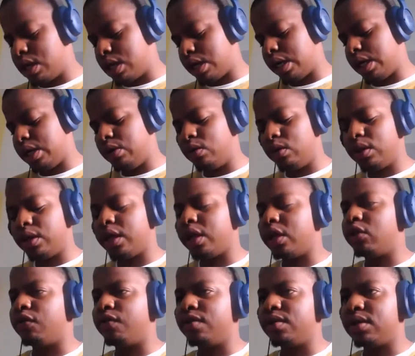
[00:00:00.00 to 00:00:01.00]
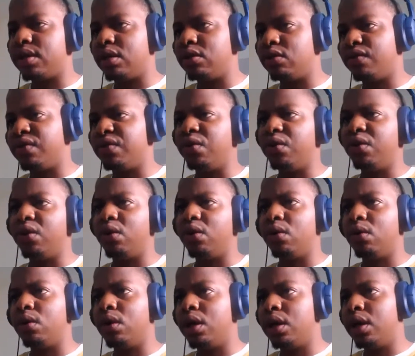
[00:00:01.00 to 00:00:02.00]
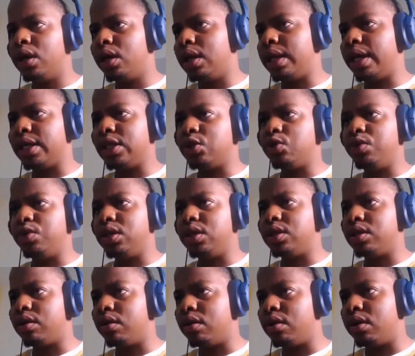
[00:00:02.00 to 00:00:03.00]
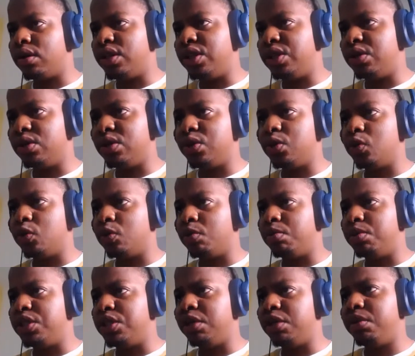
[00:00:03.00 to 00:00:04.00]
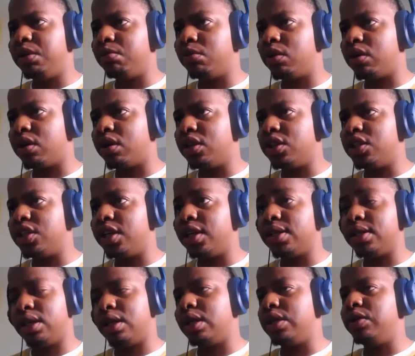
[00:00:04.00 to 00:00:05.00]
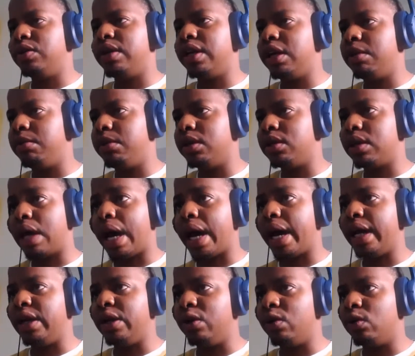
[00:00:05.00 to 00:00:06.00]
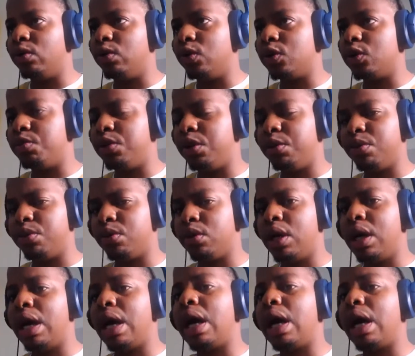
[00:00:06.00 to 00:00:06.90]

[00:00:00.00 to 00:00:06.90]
I know the head of design of Google, like Twitter, YouTube, JP Morgan Chase, you name it. I know those people.